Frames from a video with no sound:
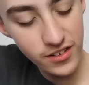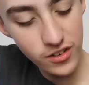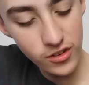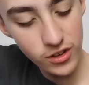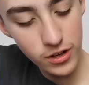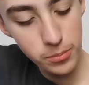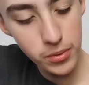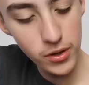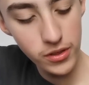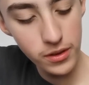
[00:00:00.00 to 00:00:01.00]
and you're gonna
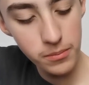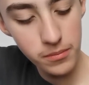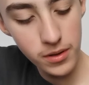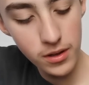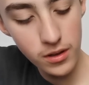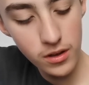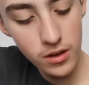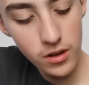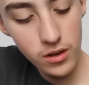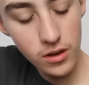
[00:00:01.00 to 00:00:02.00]
put them
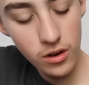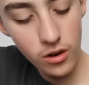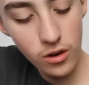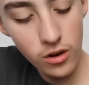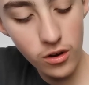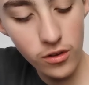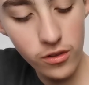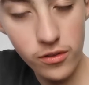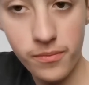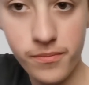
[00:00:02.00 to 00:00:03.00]

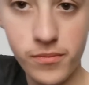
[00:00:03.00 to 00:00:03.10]
on